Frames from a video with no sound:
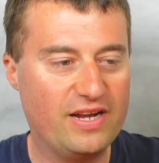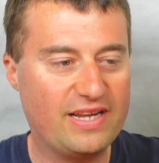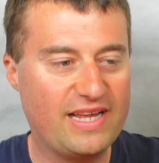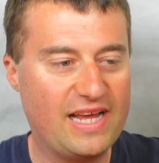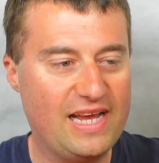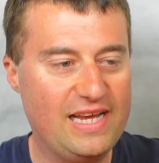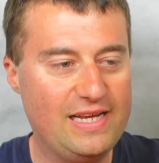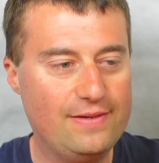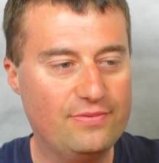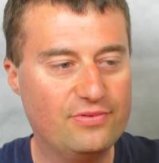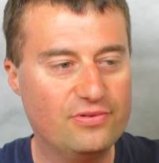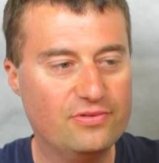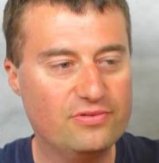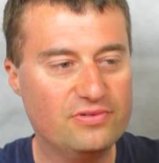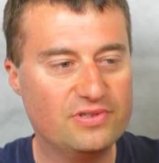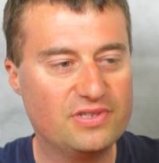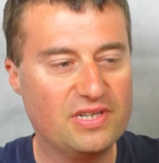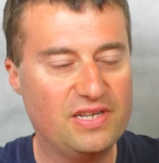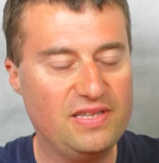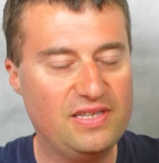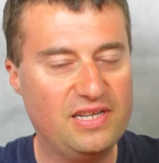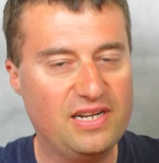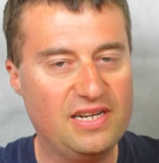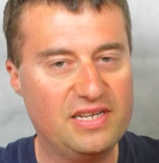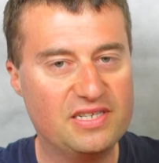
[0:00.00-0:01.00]
cables
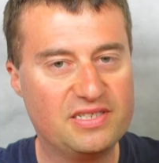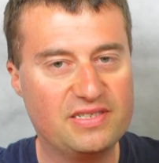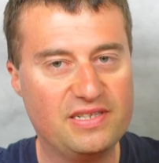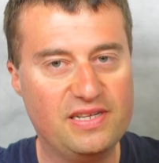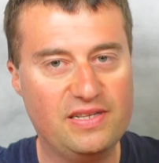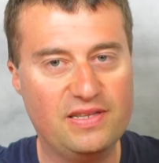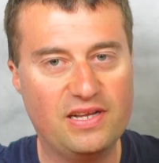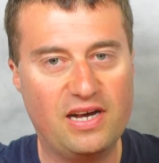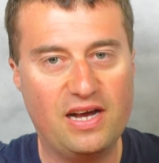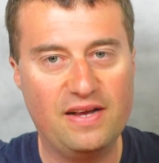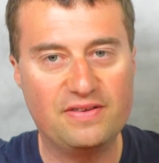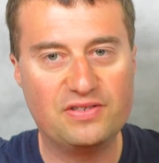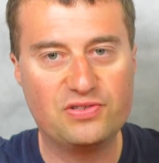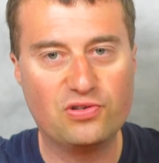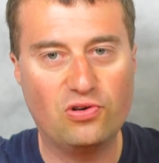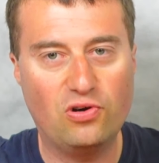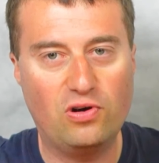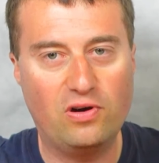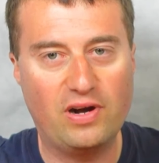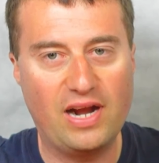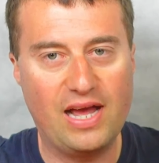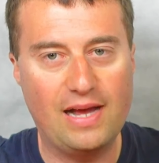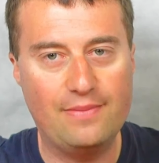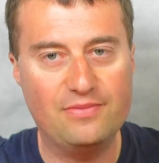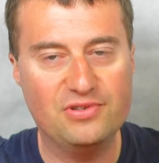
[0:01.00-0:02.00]
in the listing that I saw
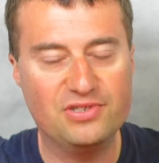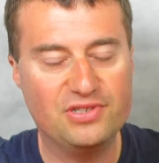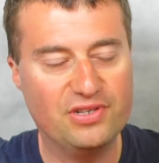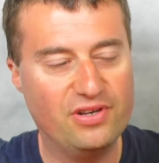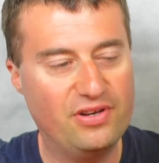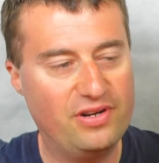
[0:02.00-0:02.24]
on Amazon,